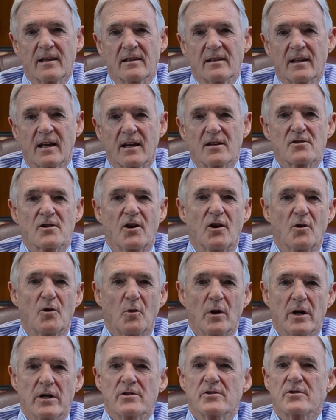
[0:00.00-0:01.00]
that has
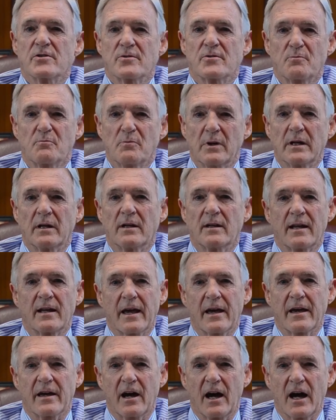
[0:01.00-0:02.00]
always been
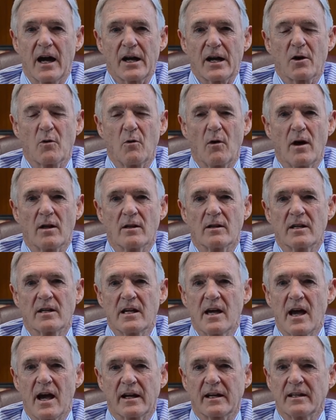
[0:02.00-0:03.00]
a high
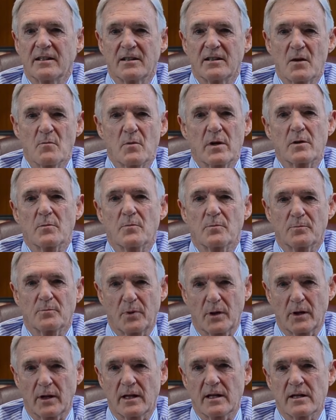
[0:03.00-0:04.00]
quality academic
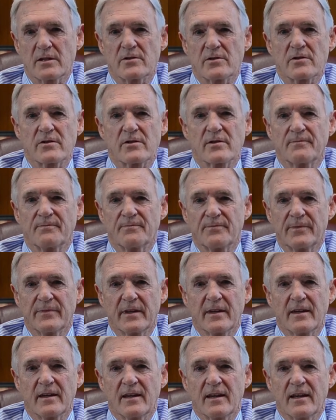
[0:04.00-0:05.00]
place.
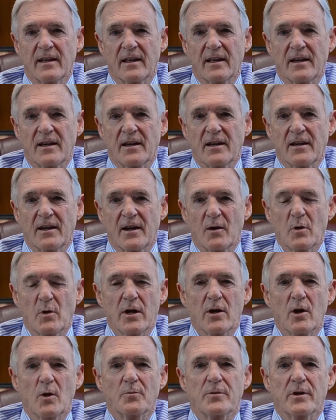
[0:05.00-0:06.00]
And we
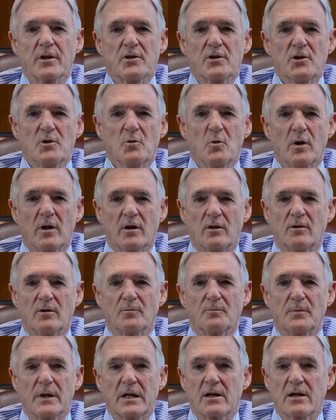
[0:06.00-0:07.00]
hope that you will
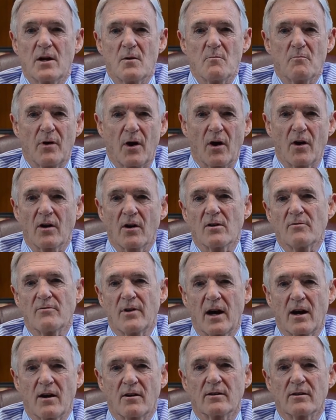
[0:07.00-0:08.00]
become part of
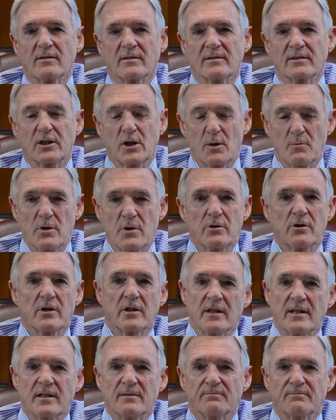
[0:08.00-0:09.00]
our
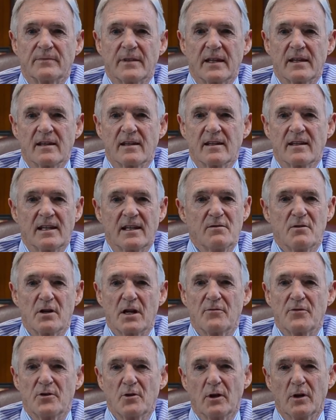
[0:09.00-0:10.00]
community. Even
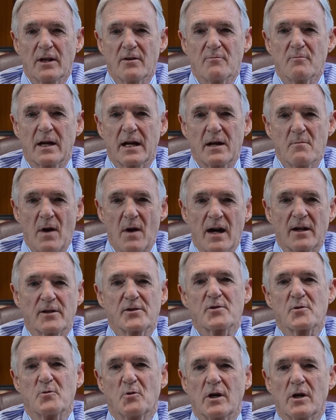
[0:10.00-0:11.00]
if you live many
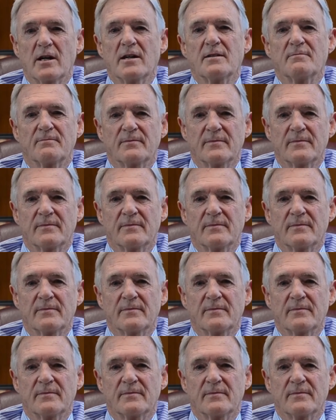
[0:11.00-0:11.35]
miles away,